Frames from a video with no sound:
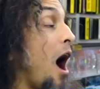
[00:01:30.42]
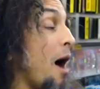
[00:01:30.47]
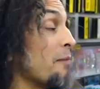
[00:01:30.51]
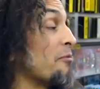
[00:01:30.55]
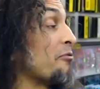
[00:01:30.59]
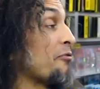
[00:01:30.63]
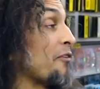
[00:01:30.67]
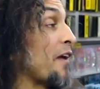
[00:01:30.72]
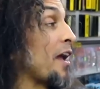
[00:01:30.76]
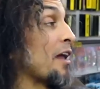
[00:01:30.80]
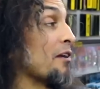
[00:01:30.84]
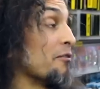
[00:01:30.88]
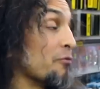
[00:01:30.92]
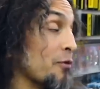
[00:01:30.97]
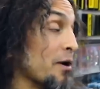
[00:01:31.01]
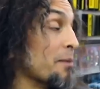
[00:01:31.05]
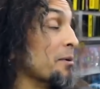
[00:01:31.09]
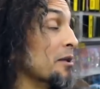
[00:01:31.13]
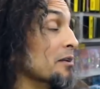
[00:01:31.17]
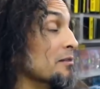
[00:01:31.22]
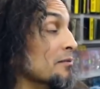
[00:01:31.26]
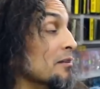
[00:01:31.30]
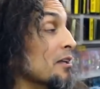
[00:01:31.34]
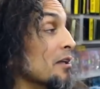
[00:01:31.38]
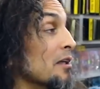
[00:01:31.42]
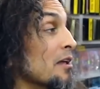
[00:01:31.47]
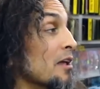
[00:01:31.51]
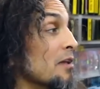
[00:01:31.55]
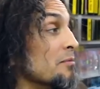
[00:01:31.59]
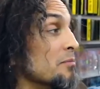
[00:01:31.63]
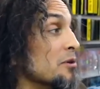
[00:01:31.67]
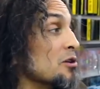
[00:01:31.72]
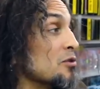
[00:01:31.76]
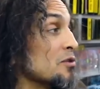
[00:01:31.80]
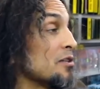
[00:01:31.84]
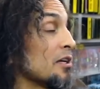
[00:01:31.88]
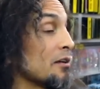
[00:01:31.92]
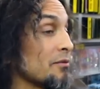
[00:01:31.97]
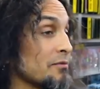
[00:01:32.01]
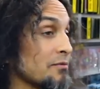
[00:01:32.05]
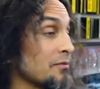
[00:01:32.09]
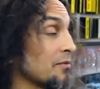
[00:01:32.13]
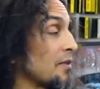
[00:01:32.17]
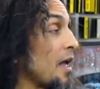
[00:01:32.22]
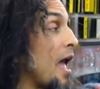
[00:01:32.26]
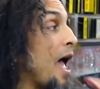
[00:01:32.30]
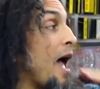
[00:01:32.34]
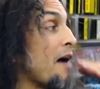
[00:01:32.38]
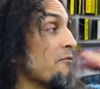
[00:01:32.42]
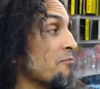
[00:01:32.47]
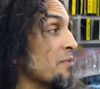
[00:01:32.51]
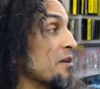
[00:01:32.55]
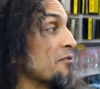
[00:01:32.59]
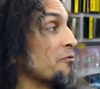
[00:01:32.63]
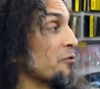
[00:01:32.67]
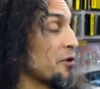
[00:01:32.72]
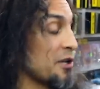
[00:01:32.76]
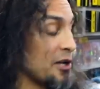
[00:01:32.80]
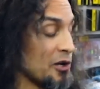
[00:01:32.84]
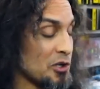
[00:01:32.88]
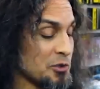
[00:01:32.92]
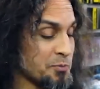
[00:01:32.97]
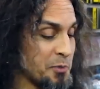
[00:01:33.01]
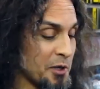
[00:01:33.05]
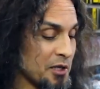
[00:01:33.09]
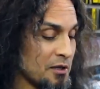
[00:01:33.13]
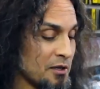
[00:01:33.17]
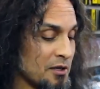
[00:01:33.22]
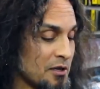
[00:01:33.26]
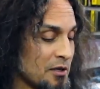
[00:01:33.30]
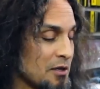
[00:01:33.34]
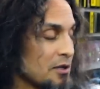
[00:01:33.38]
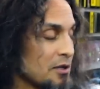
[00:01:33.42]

I'm a fan of women in music, have been for years, but